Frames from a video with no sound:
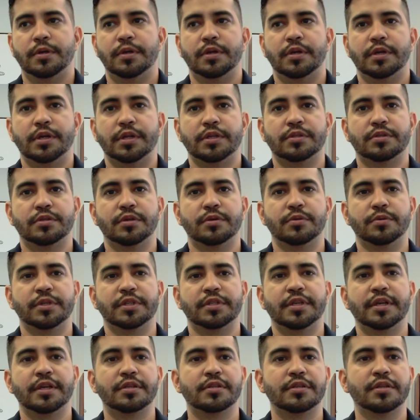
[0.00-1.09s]
And so it
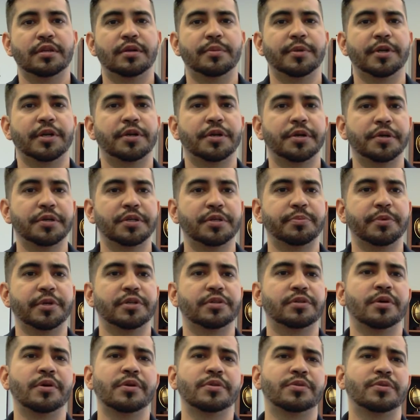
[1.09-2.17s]
takes a little bit of courage, but
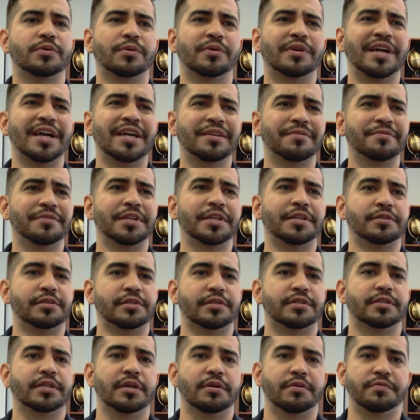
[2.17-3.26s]
it's also kind of an easy
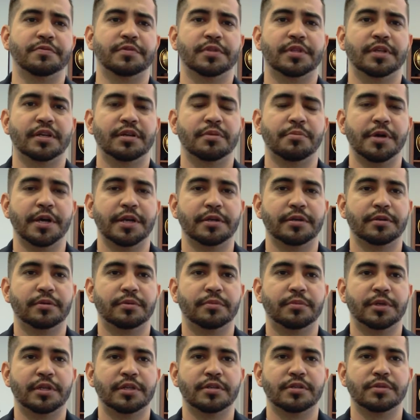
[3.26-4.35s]
sell if you think about it.
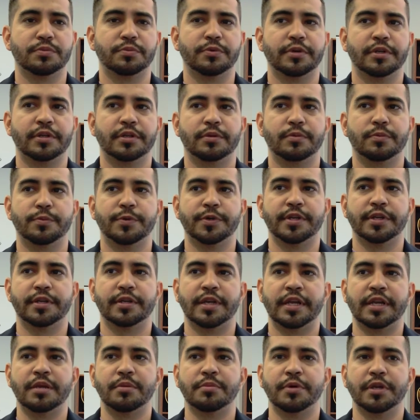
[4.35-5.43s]
Because what would
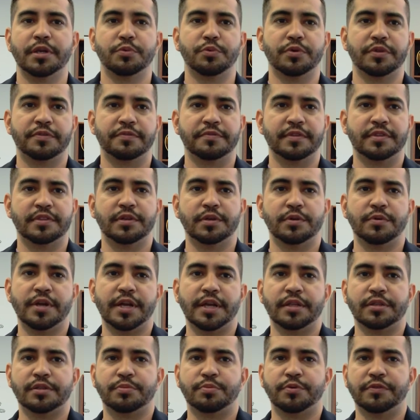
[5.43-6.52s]
anybody with 50
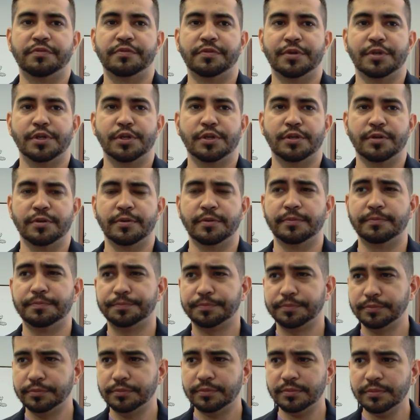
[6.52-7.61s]
grand prefer to do?
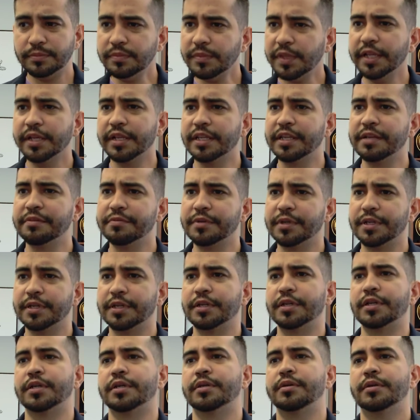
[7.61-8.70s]
Leave it in
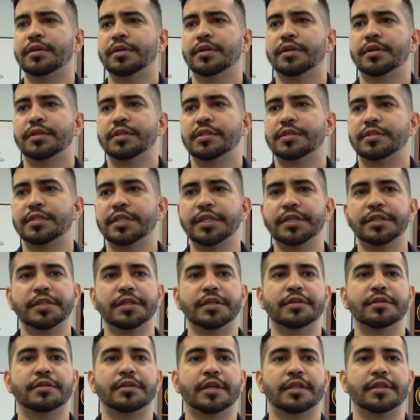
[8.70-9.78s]
a
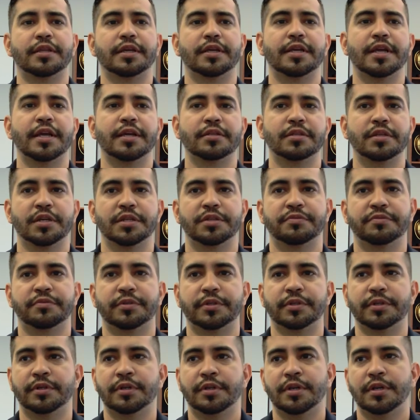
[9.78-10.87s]
CD that they can't touch for
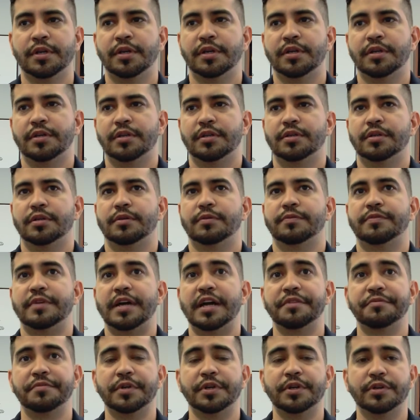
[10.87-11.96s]

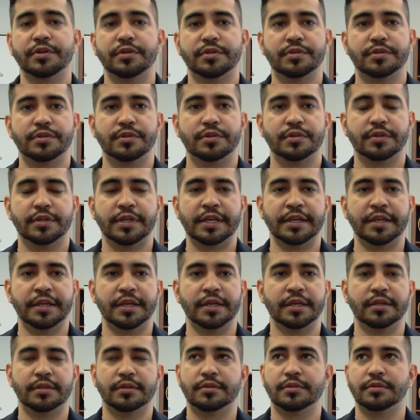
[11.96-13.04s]
5 years and get